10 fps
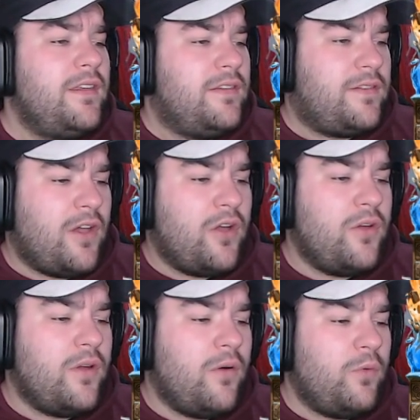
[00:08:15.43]

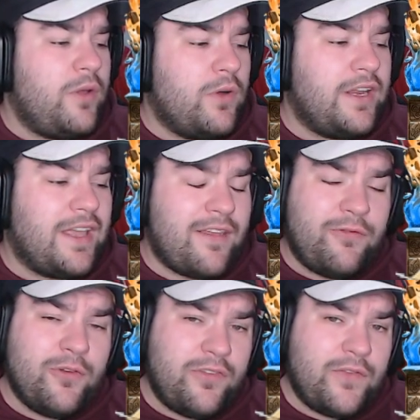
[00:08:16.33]
So we want to get that
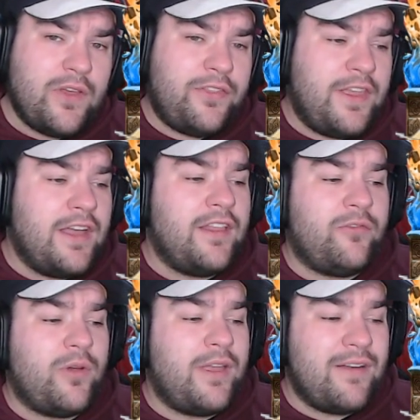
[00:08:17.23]
Force of Earth out.
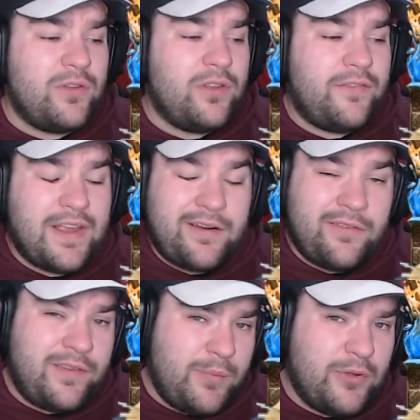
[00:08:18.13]
That's why we have a lot of
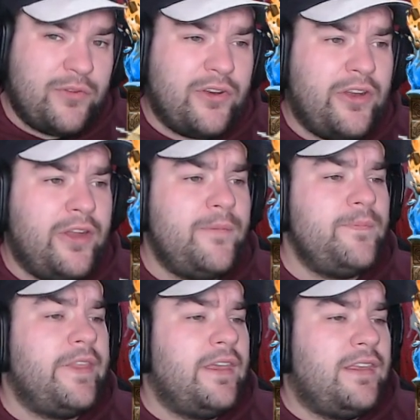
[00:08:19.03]
accuracy built on her.
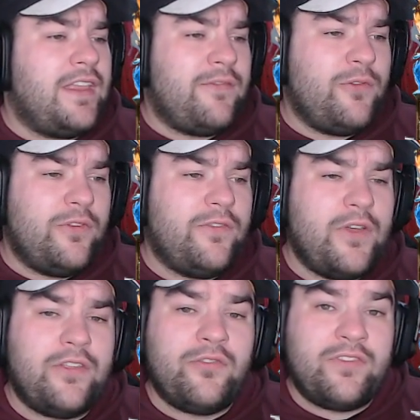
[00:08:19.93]
Get that Force of
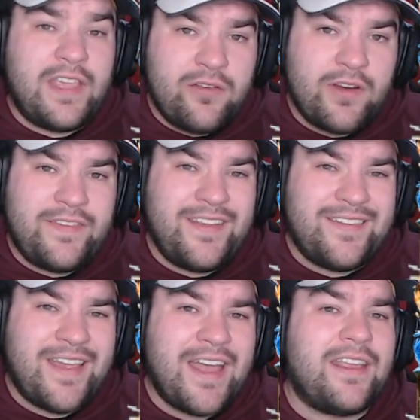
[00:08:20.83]
Earth, decrease the
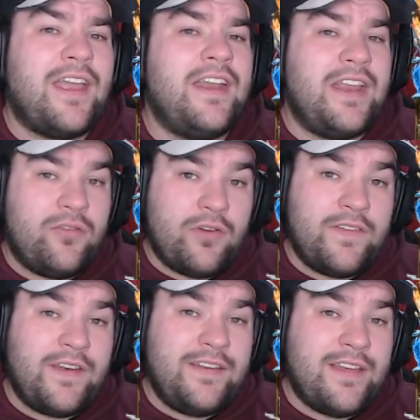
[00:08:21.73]
attack, and
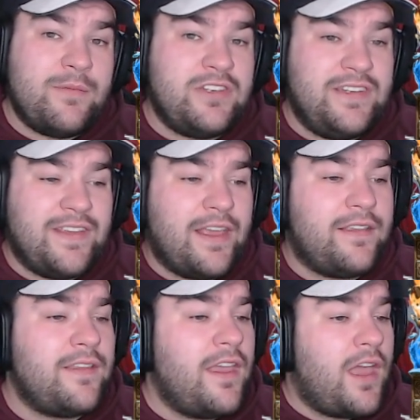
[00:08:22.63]
increase any damage he
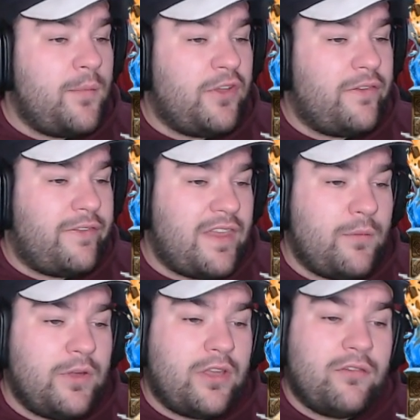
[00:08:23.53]
takes. And because of
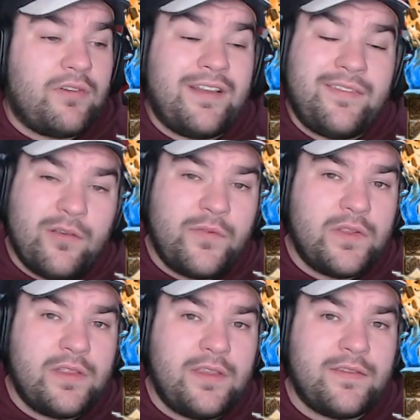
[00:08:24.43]
that, we're going to run a Silver
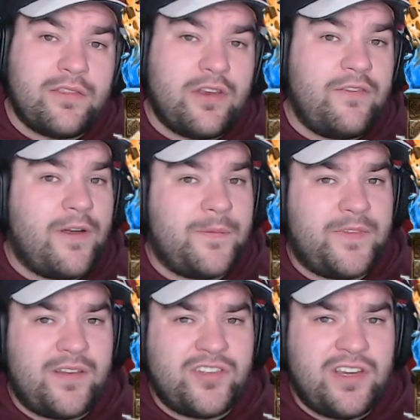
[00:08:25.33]
Lily's
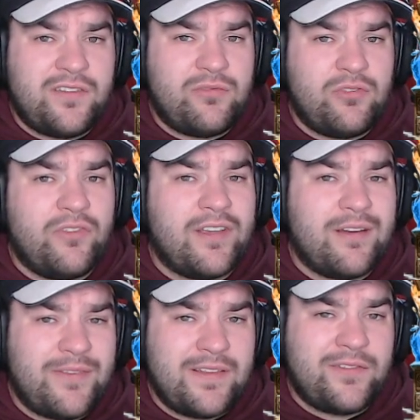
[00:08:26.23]
35% chance to reduce our
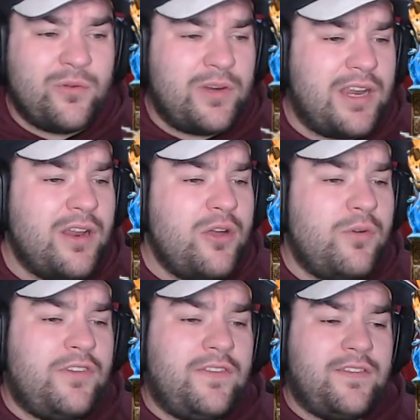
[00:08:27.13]
advanced cooldown,
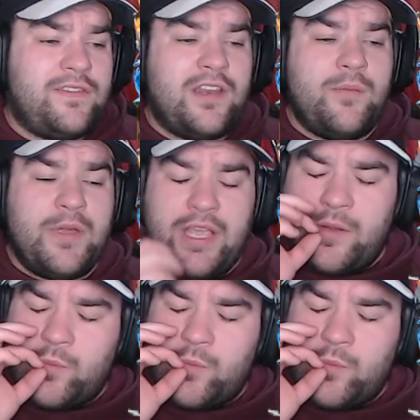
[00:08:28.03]
which is just going to be,